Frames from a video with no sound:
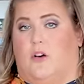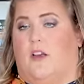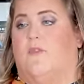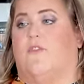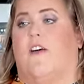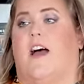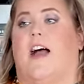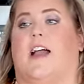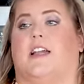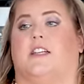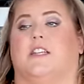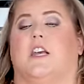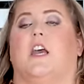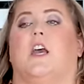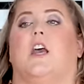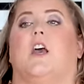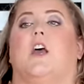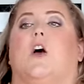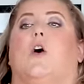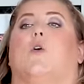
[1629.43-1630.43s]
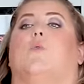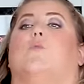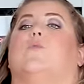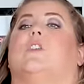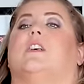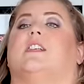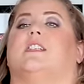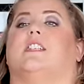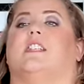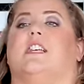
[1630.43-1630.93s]
In fact,
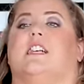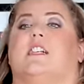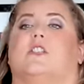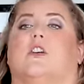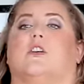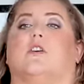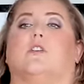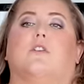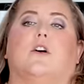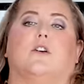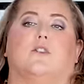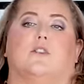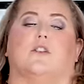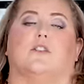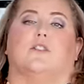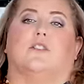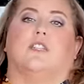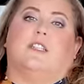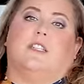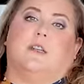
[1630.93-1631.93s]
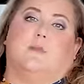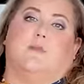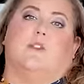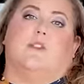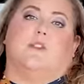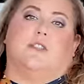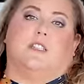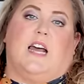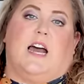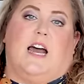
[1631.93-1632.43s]
the seats are closer to
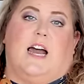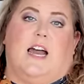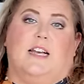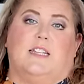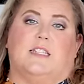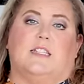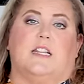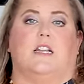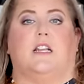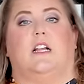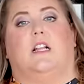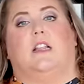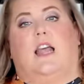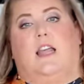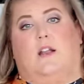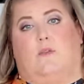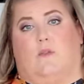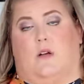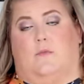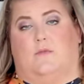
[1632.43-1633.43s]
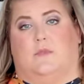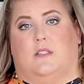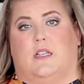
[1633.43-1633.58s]
similar size than the legrooms.